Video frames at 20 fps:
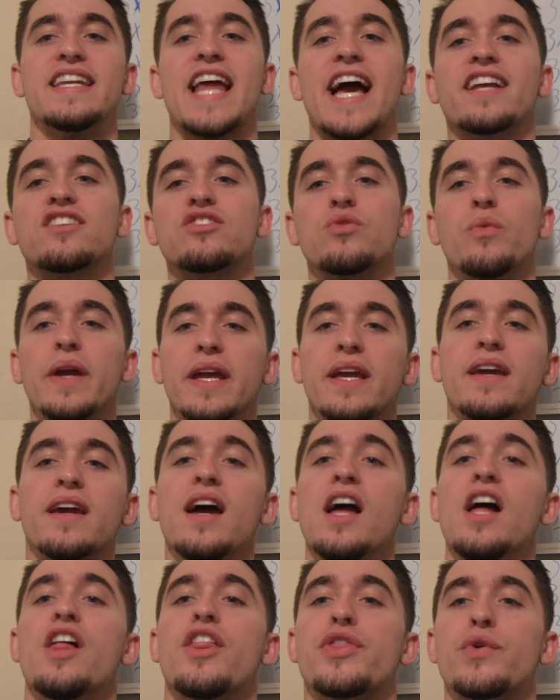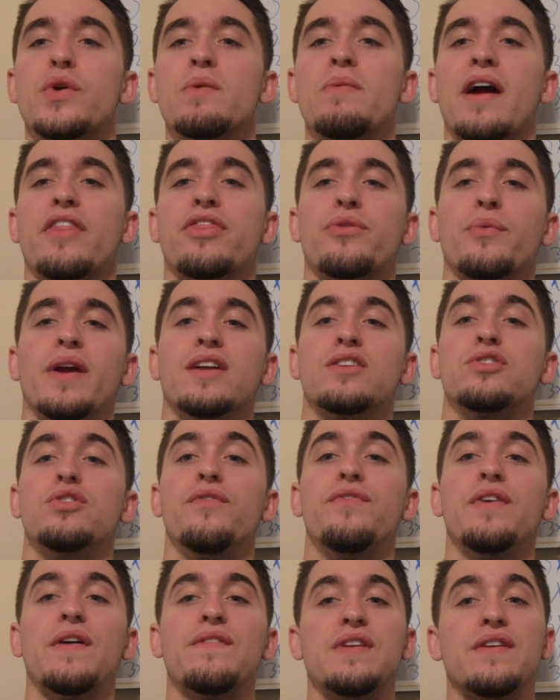Next week, 3x3 at
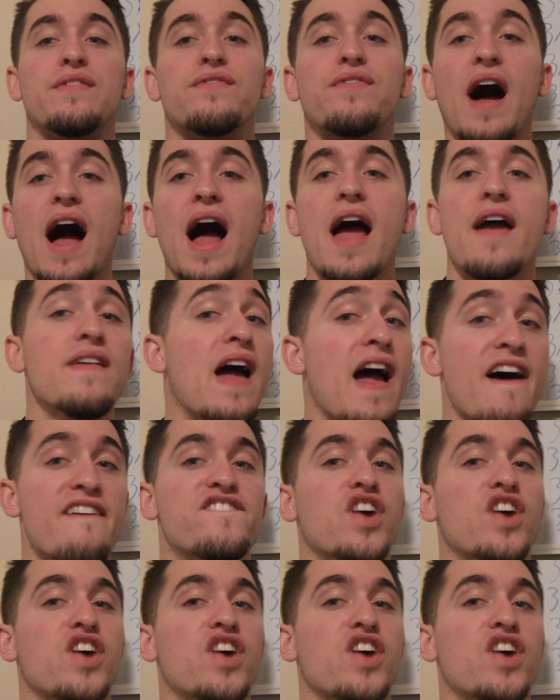255